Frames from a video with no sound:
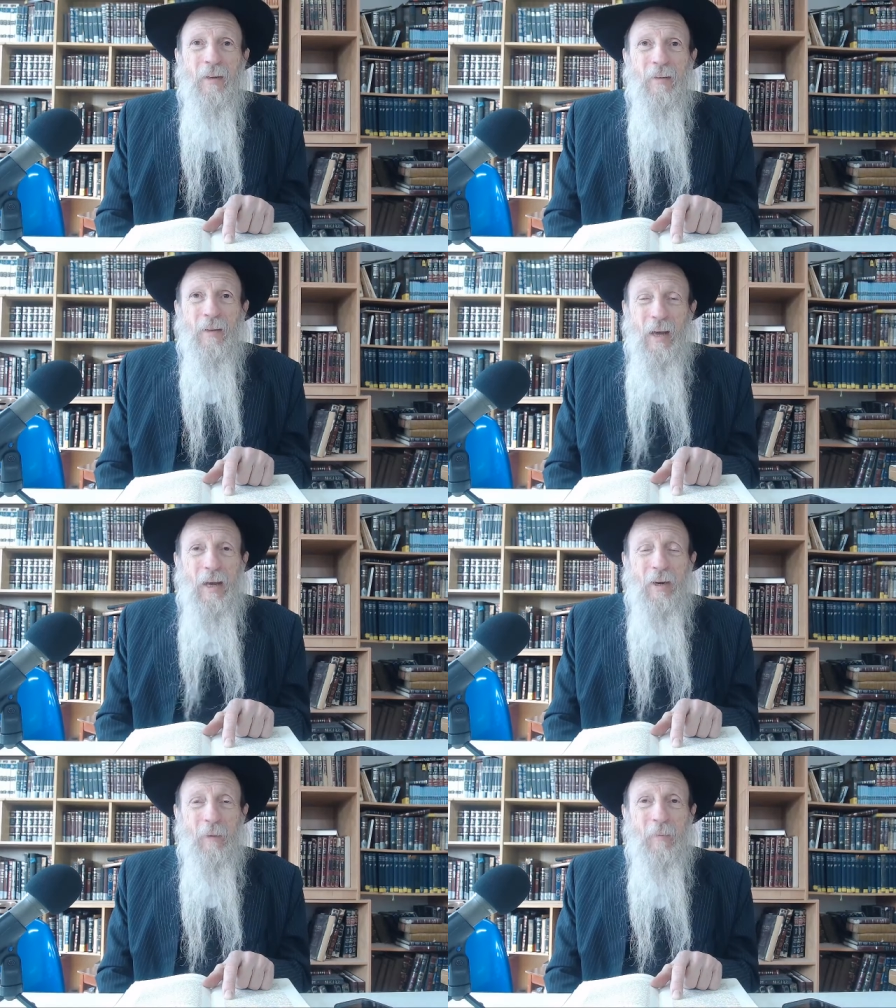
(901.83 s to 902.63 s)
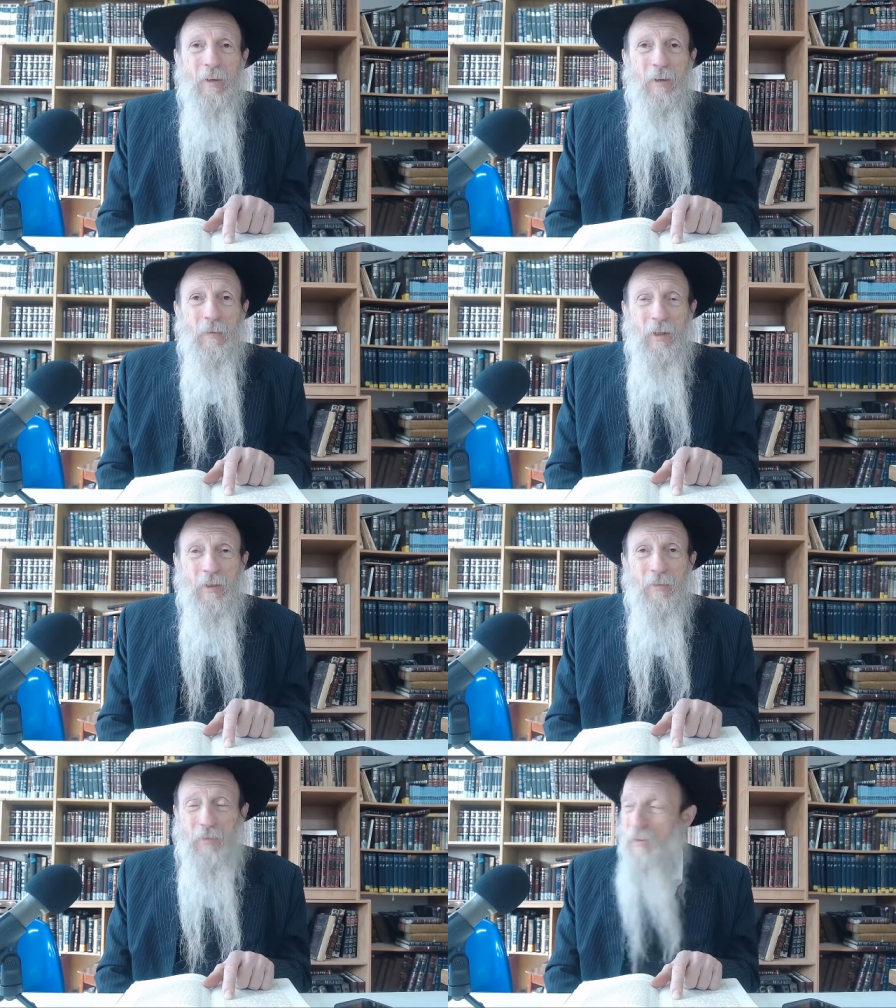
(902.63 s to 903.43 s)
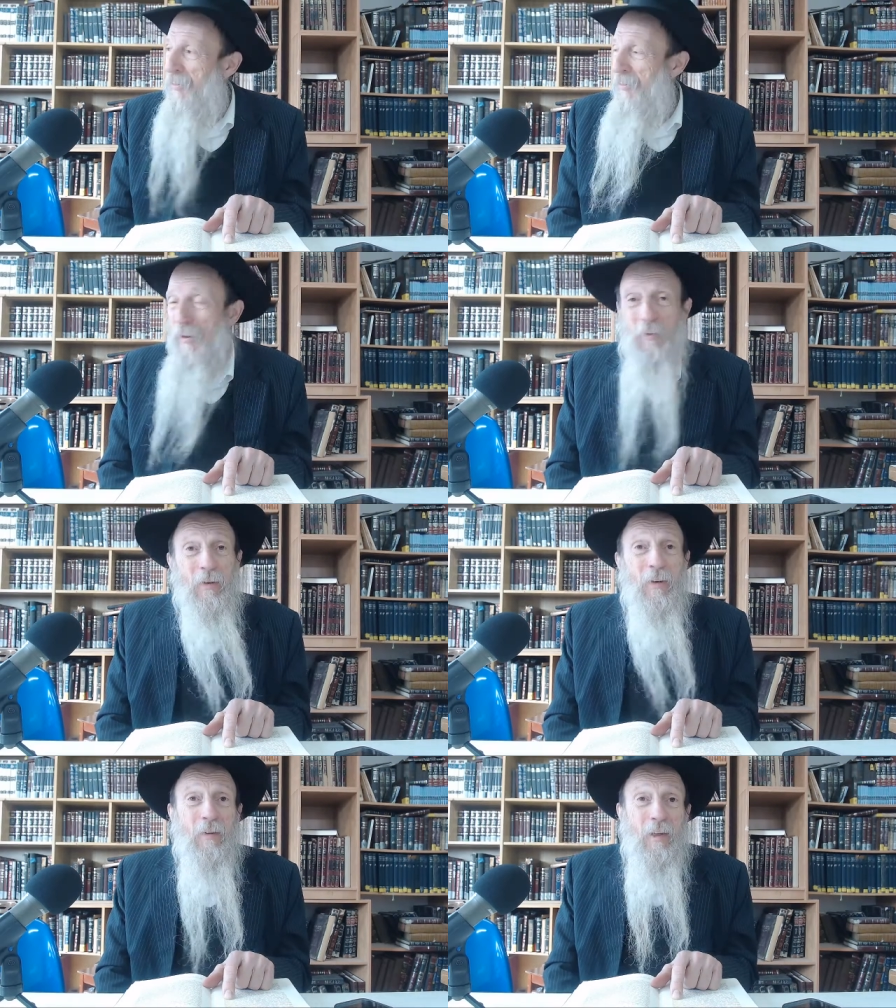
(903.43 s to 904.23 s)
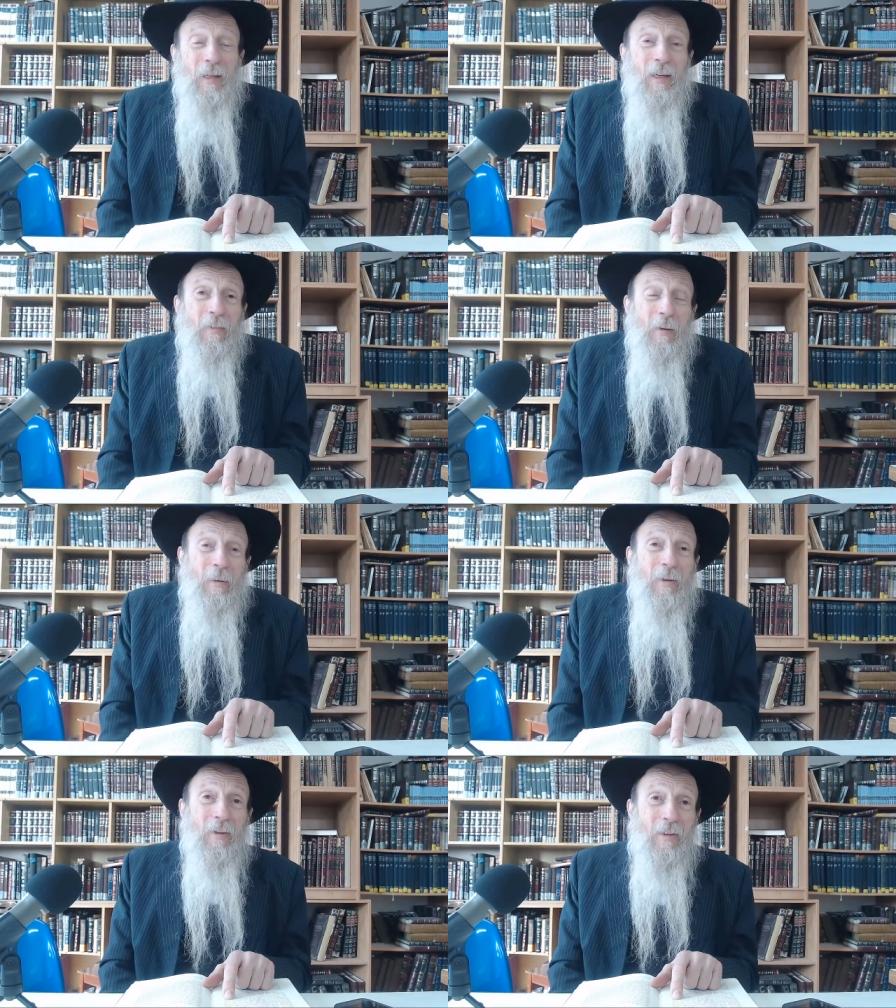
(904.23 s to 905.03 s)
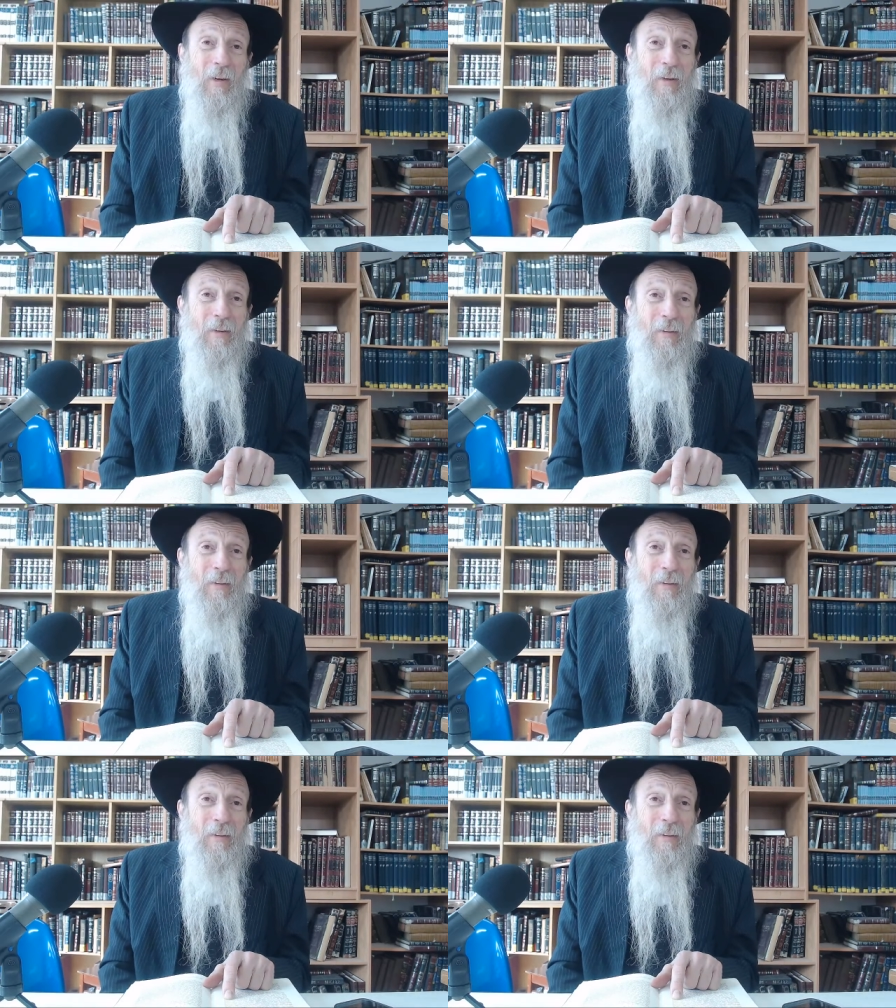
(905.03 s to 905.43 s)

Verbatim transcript: Adam, they lived the whatever. They didn't have any beards. Huh?